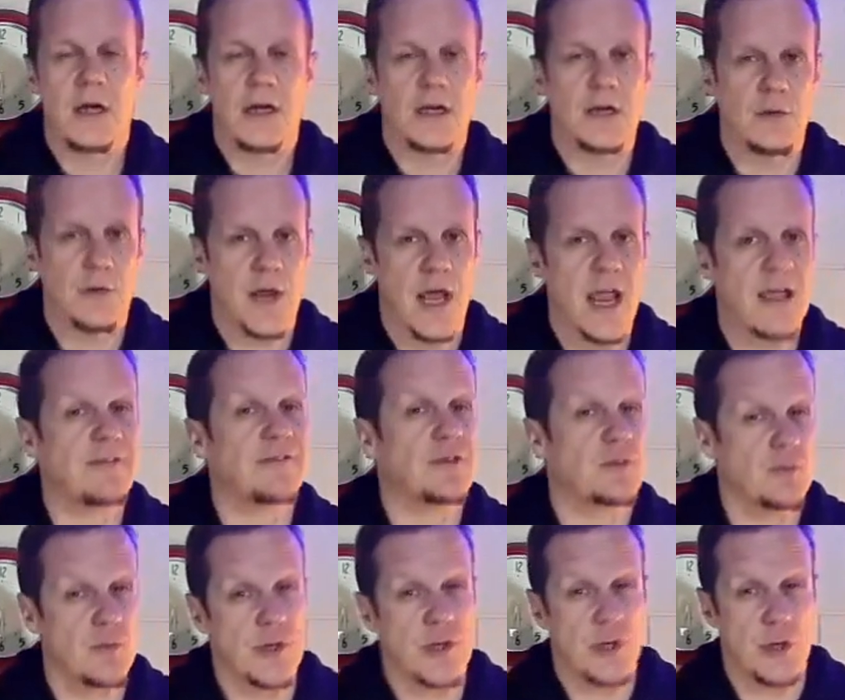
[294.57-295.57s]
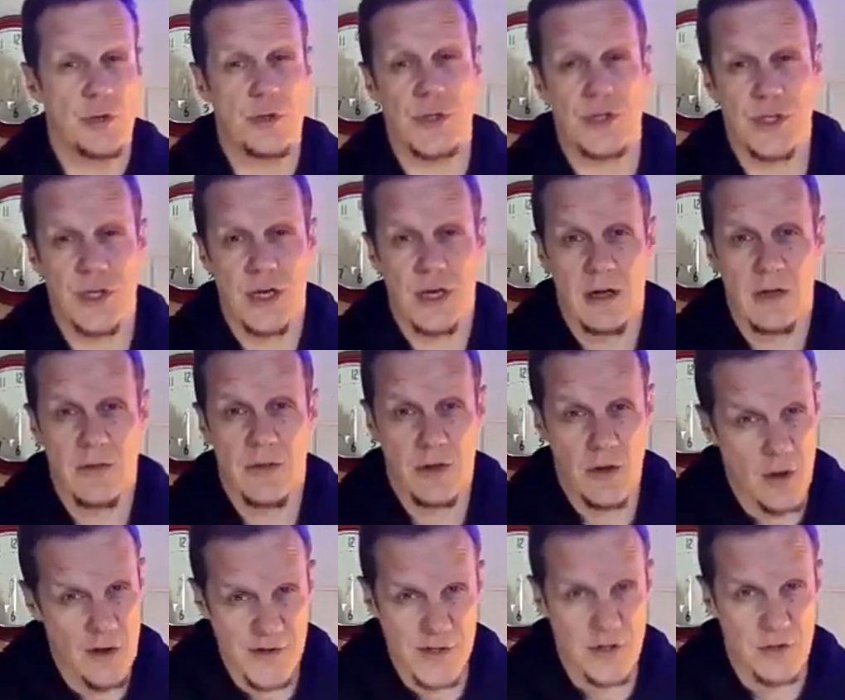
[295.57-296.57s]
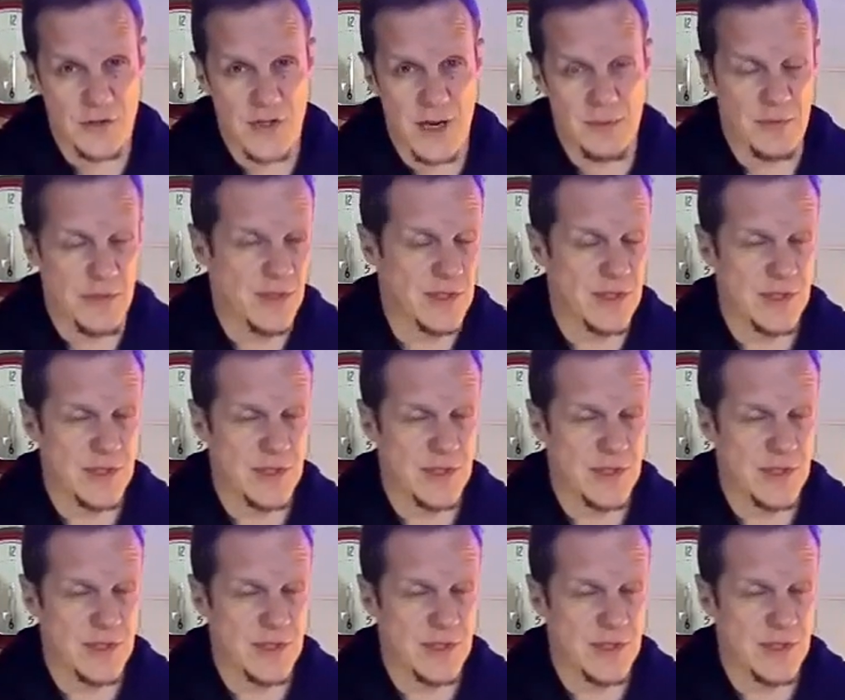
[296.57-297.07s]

you would have to reduce the livestock numbers.